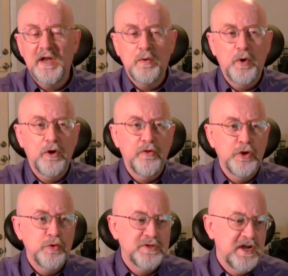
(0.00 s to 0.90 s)
anywhere in the
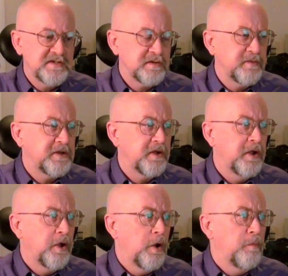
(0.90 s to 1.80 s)
New Testament,
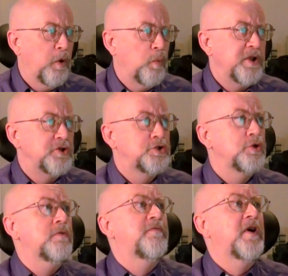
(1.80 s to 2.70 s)
but we
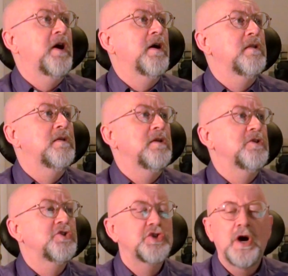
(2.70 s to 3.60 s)
do find
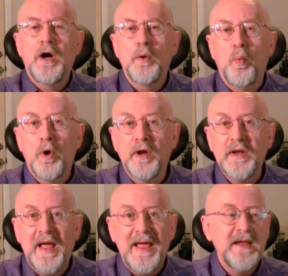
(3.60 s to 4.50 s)
in John
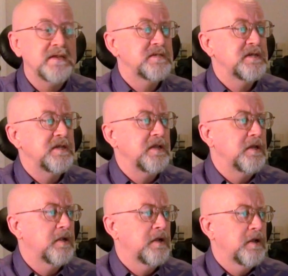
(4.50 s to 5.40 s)

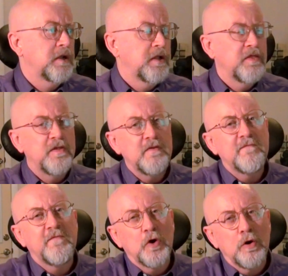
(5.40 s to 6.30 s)
1:18 the
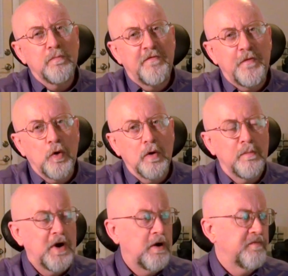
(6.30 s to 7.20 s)
verb
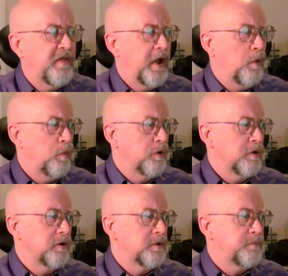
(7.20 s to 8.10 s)
form of that
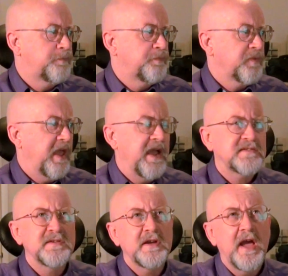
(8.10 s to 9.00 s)
word.
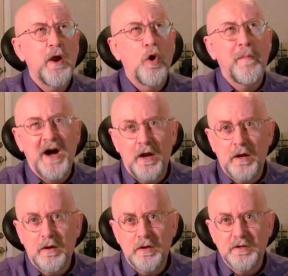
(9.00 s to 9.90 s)
Exegeomai
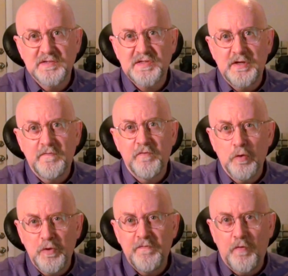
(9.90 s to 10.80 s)
is the
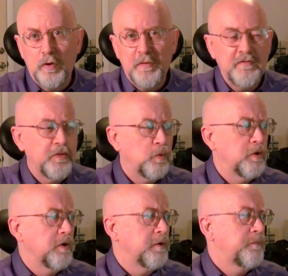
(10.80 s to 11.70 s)
verbal form of the
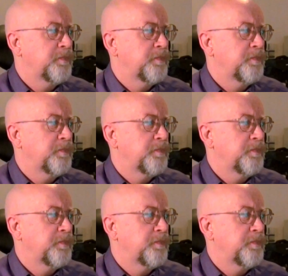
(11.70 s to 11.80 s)
word.